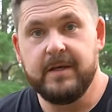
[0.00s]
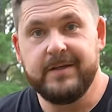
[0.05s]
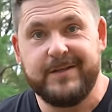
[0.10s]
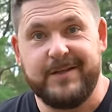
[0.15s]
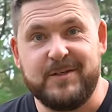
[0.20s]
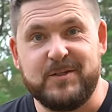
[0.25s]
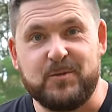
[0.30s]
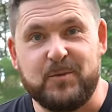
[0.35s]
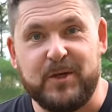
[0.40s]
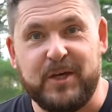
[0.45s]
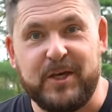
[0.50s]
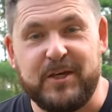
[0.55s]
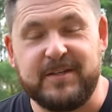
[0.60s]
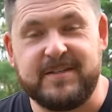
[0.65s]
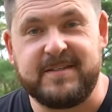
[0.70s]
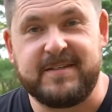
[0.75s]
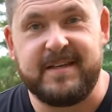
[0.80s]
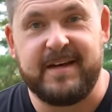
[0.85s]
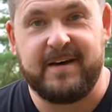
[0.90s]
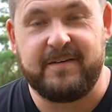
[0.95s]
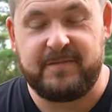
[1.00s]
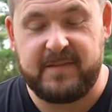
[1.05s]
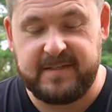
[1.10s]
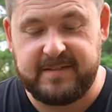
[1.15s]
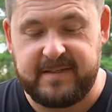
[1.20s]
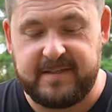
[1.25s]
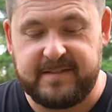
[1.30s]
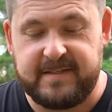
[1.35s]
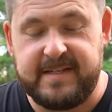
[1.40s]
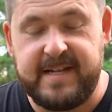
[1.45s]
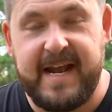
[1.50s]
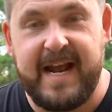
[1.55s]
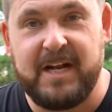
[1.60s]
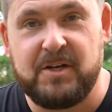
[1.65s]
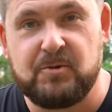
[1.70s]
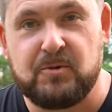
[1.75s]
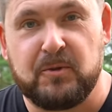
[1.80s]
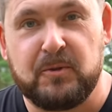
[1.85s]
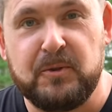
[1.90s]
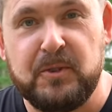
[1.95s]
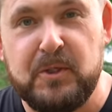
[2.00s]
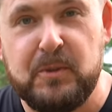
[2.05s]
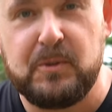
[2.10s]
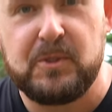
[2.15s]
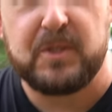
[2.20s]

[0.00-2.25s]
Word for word: This is really good stuff. This is natural New